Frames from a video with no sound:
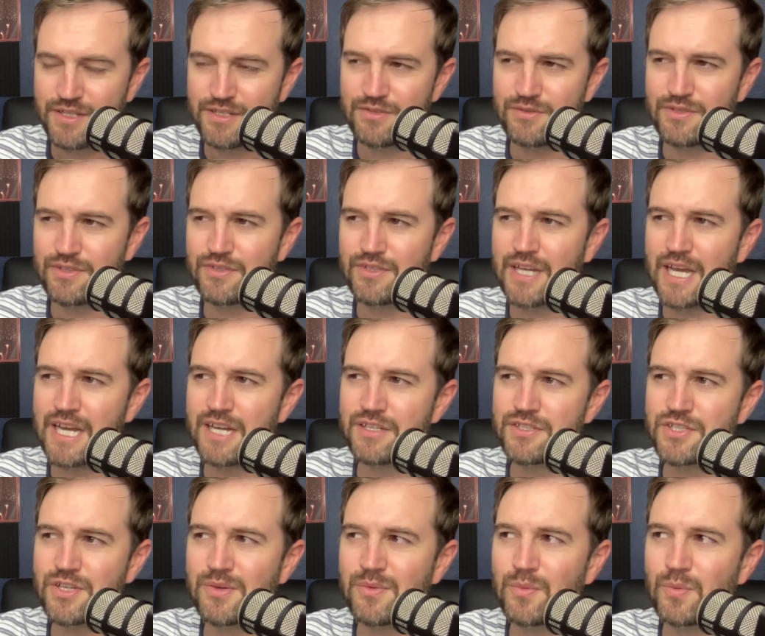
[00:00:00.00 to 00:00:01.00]
You kind
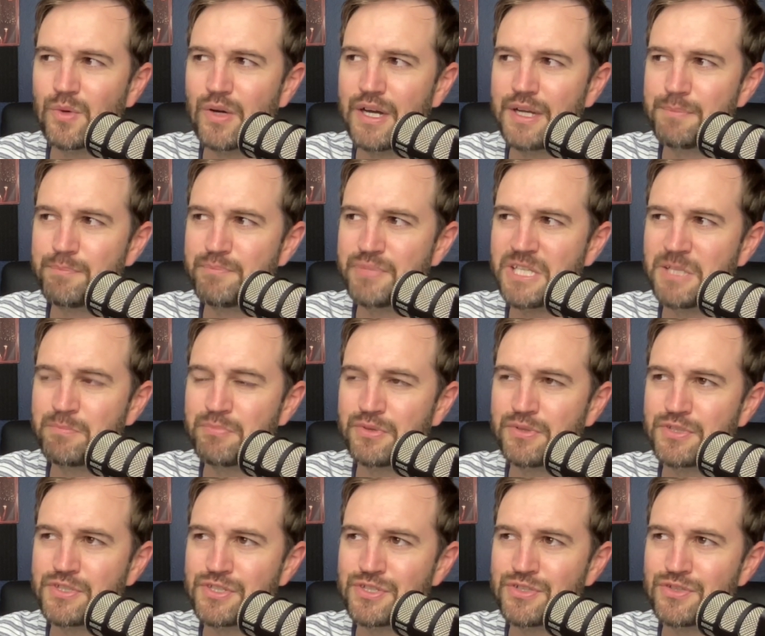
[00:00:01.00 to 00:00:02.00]
of don't want
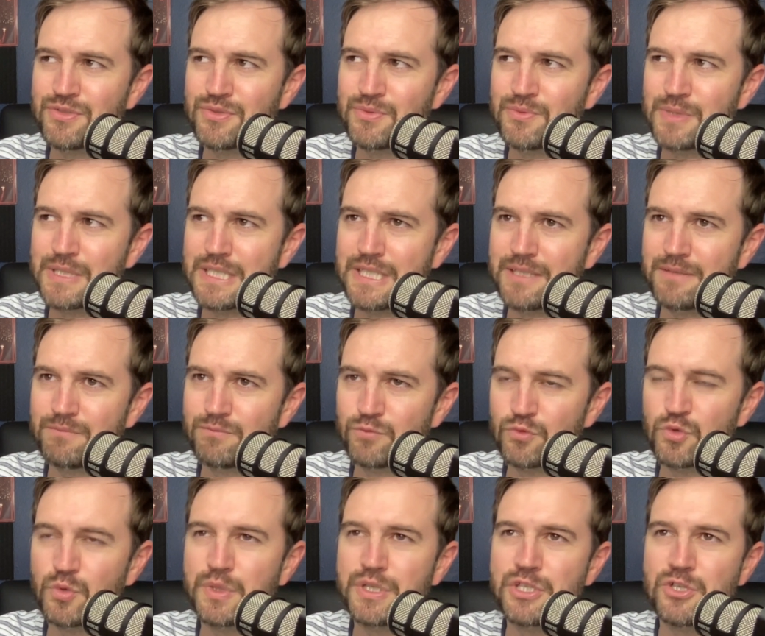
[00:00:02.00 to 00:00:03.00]
people to
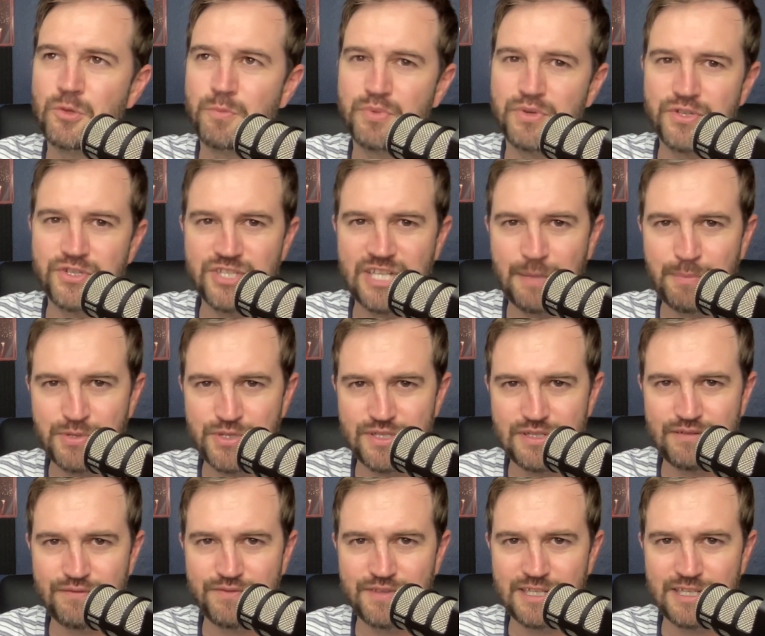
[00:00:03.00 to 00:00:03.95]
ruin your perception of